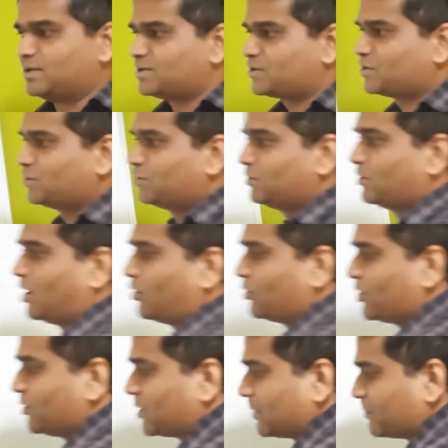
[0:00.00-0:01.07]
So how
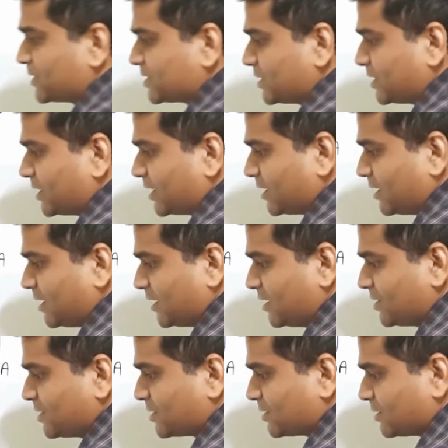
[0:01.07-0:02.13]
do you represent it in
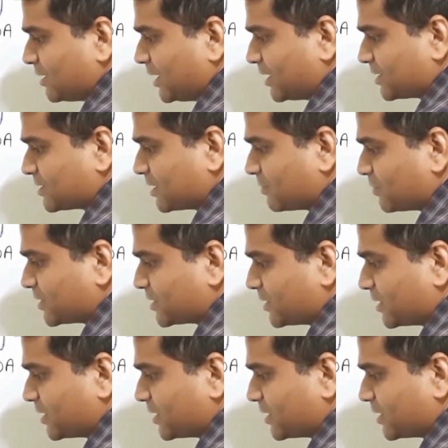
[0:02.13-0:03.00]
English? Let us represent